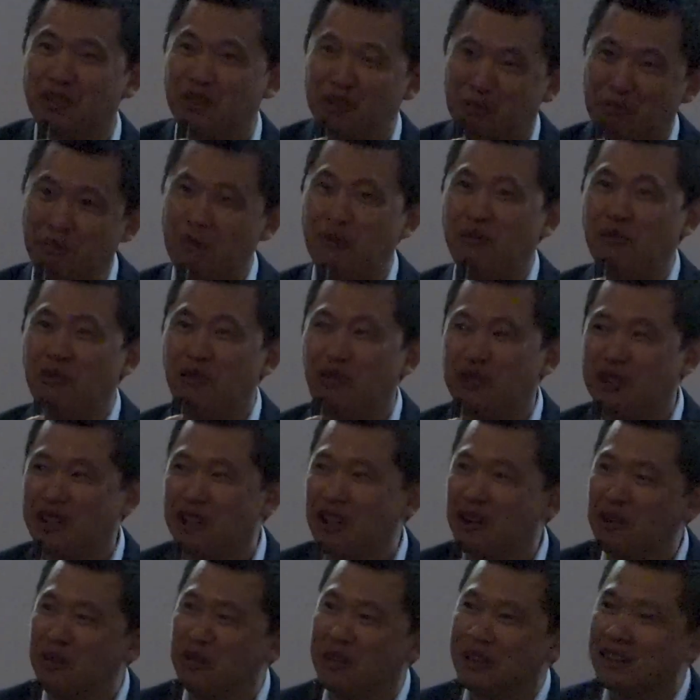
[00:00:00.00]
just before the
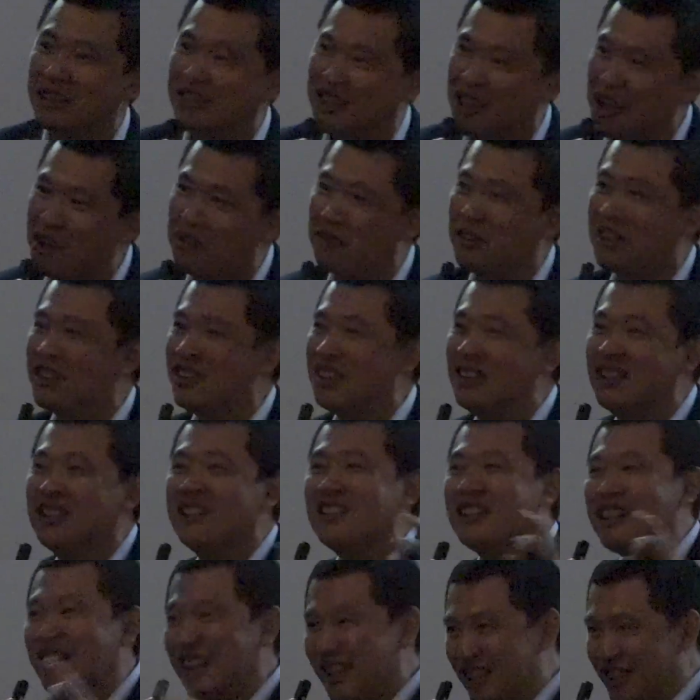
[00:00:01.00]
COVID
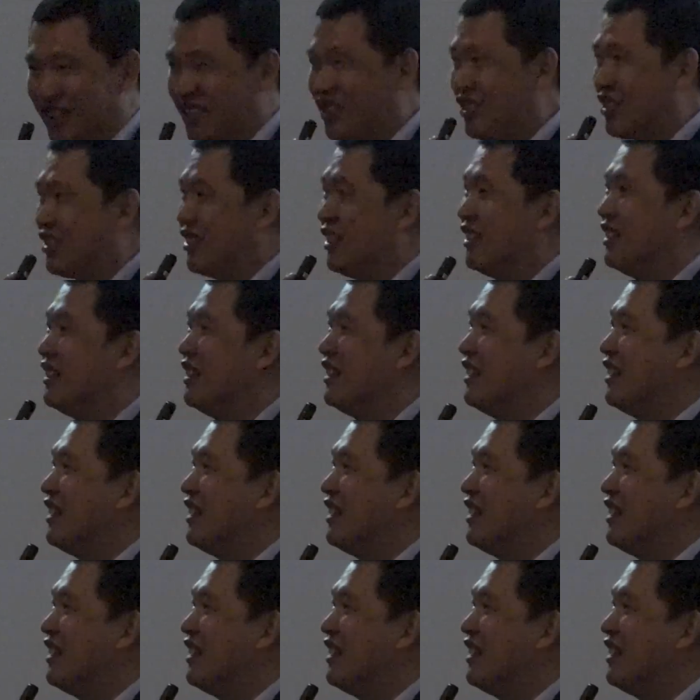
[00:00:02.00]
hits,